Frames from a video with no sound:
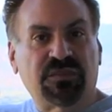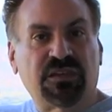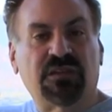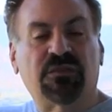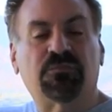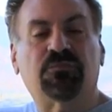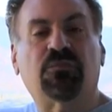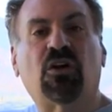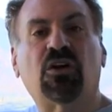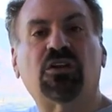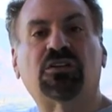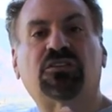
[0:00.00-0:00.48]

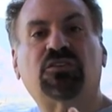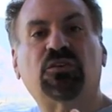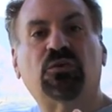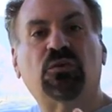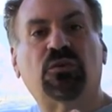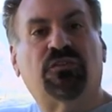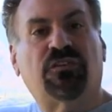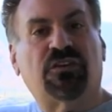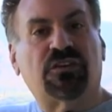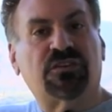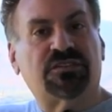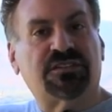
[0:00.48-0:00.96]
In part
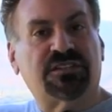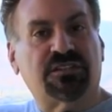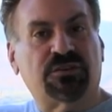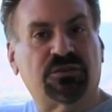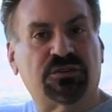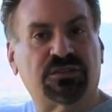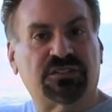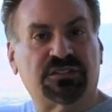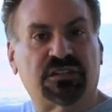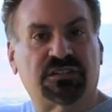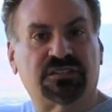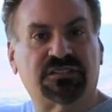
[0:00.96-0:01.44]
2 of our
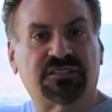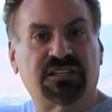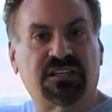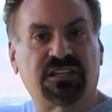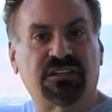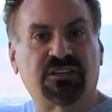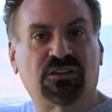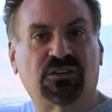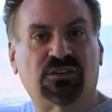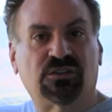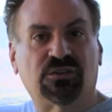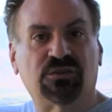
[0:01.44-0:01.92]
series on
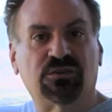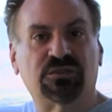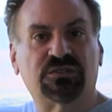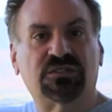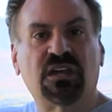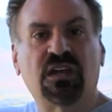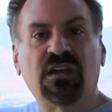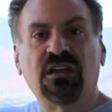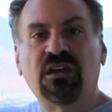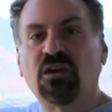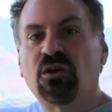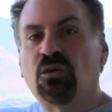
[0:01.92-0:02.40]
skin glues,